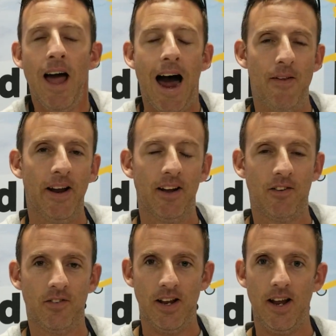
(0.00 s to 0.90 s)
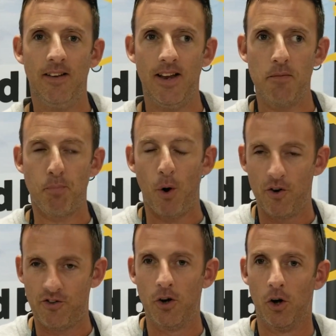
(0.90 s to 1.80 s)
I think it's the the
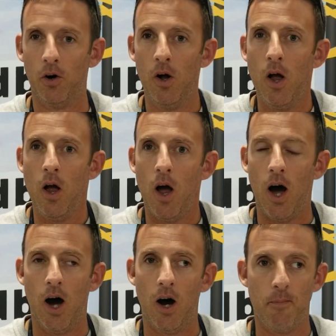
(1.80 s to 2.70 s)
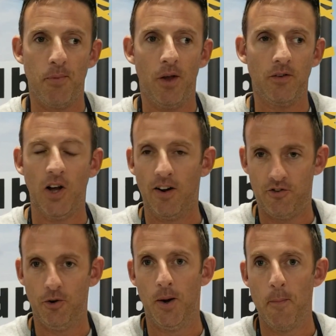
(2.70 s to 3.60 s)
personal uh, touch
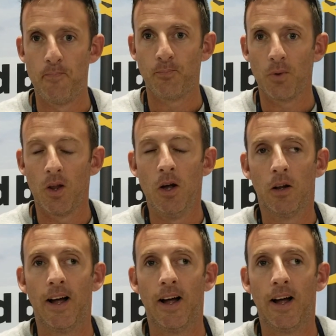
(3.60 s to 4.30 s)
to it. Right.